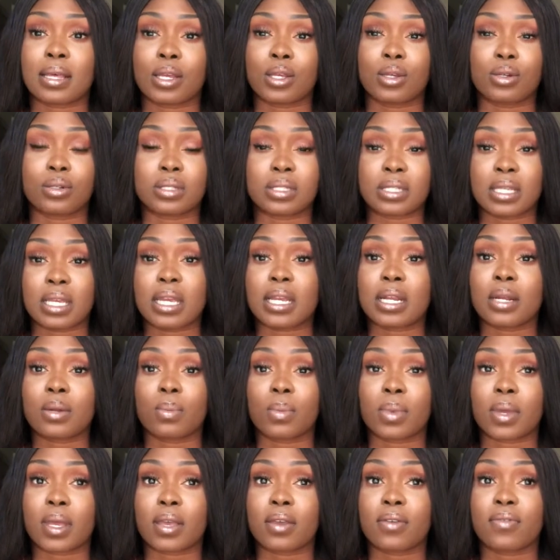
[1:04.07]
you're
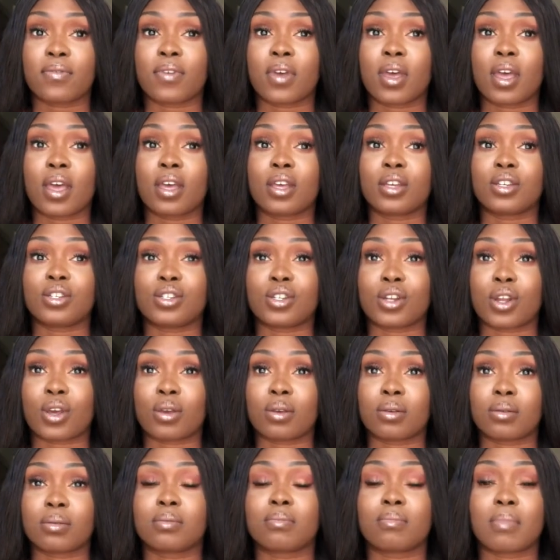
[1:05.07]
dealing with,
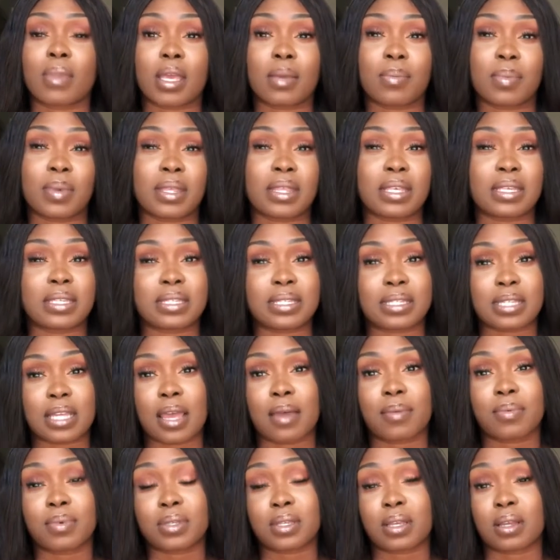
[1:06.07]
maybe the
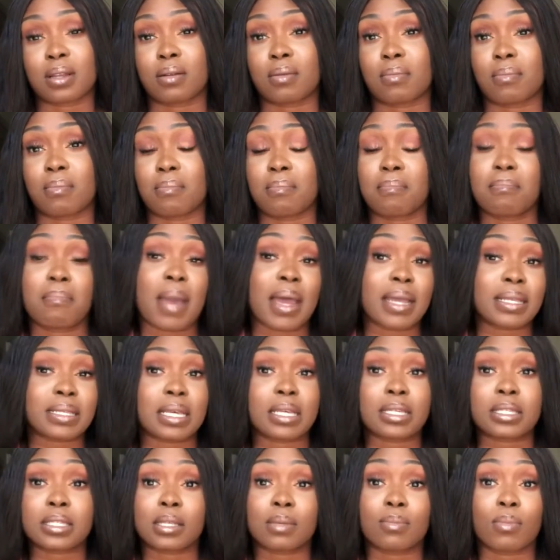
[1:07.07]
steps and my
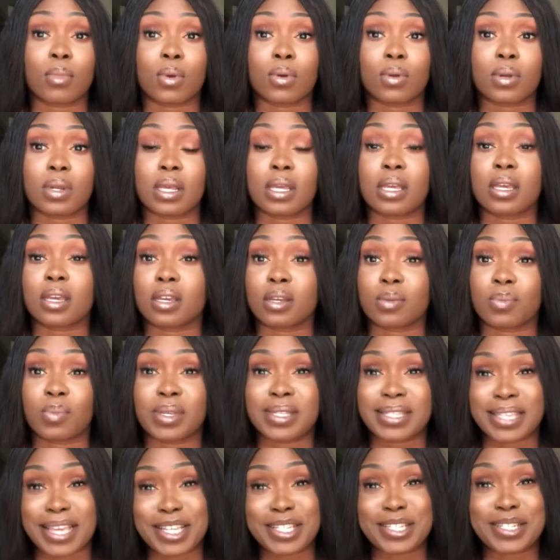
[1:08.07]
testimony could
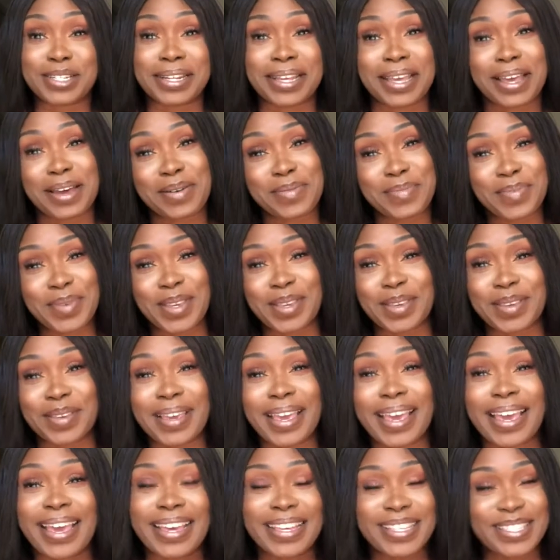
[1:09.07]
potentially help you.
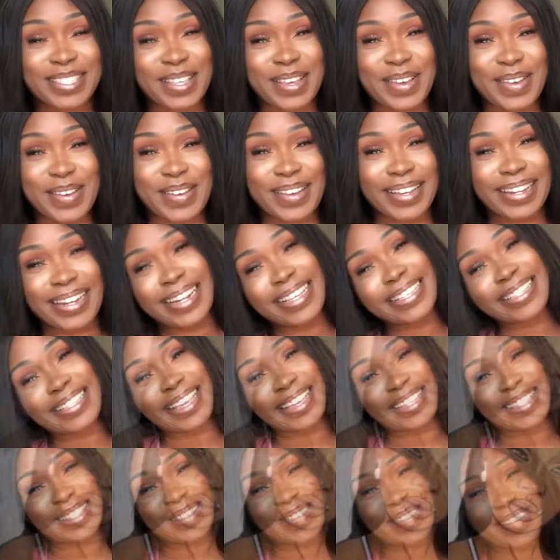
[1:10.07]
So let's
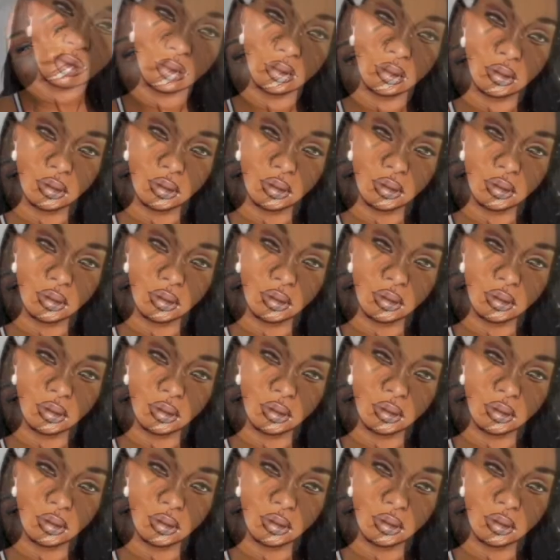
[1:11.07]
get to it.